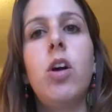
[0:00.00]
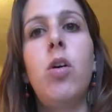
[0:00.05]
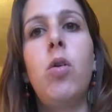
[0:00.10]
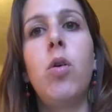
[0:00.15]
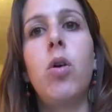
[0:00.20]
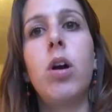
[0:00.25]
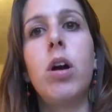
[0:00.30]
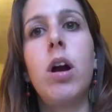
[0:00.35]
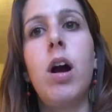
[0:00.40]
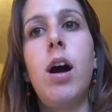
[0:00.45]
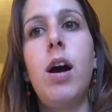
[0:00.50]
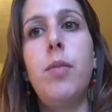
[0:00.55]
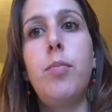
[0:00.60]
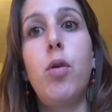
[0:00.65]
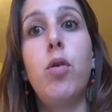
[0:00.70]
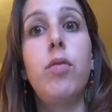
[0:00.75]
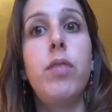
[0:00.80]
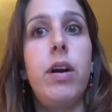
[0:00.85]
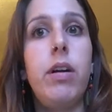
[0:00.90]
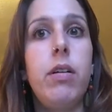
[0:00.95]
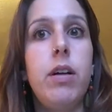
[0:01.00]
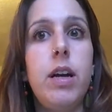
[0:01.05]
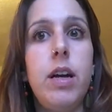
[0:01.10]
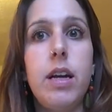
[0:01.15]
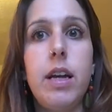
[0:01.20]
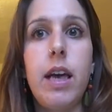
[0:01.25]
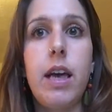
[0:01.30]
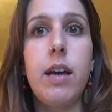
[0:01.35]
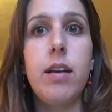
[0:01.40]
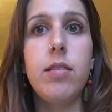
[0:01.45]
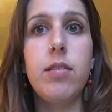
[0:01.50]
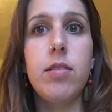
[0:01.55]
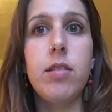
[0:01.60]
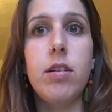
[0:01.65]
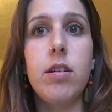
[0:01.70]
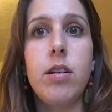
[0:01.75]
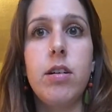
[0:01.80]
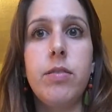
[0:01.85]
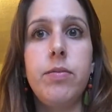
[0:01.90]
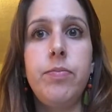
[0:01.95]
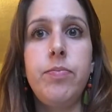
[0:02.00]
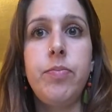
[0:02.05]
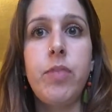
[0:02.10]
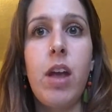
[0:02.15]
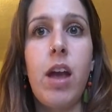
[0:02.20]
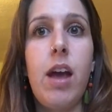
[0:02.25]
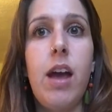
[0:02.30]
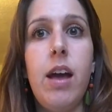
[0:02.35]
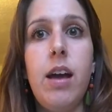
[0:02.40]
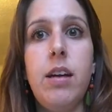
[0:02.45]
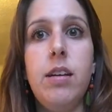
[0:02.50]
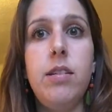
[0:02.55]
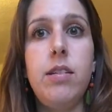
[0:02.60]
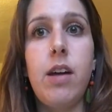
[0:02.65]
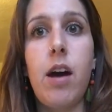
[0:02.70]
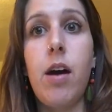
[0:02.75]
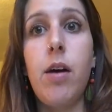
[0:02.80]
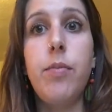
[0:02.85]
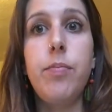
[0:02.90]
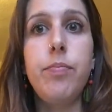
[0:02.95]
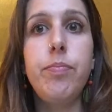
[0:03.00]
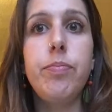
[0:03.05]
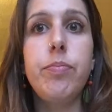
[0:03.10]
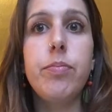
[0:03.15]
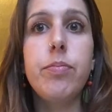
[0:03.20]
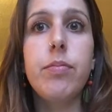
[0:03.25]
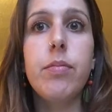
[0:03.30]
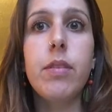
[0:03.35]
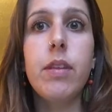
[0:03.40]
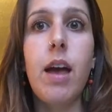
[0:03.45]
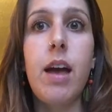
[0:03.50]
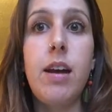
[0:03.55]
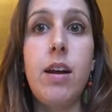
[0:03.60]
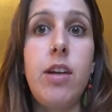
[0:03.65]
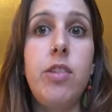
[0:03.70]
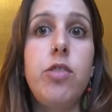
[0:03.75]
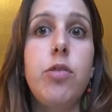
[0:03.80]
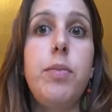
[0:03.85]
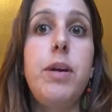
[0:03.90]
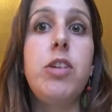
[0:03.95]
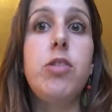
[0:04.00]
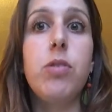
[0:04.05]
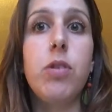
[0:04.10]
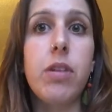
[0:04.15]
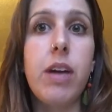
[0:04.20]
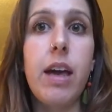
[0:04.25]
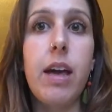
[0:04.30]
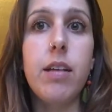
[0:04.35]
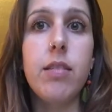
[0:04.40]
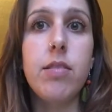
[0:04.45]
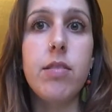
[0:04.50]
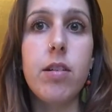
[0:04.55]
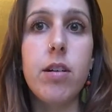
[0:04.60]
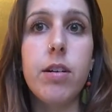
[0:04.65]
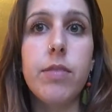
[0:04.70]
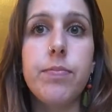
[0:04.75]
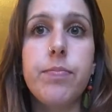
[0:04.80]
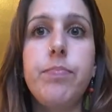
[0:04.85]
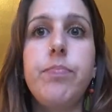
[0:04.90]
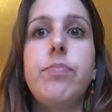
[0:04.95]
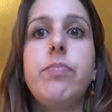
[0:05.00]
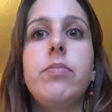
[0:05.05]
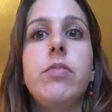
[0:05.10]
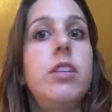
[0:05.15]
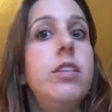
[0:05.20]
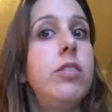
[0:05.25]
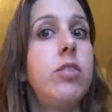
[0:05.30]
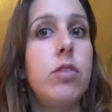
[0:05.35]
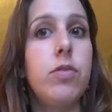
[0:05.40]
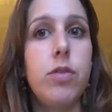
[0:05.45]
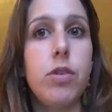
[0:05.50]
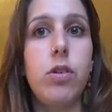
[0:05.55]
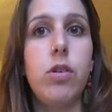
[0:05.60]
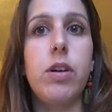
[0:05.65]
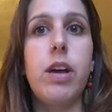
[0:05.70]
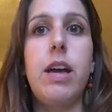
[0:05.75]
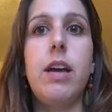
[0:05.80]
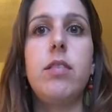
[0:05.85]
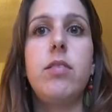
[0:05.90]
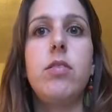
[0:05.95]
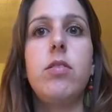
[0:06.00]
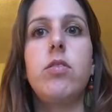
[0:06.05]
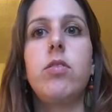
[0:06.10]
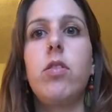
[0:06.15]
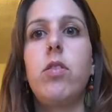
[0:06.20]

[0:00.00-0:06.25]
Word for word: or ovarian cancer, and endometrial cancer, and cervical cancer.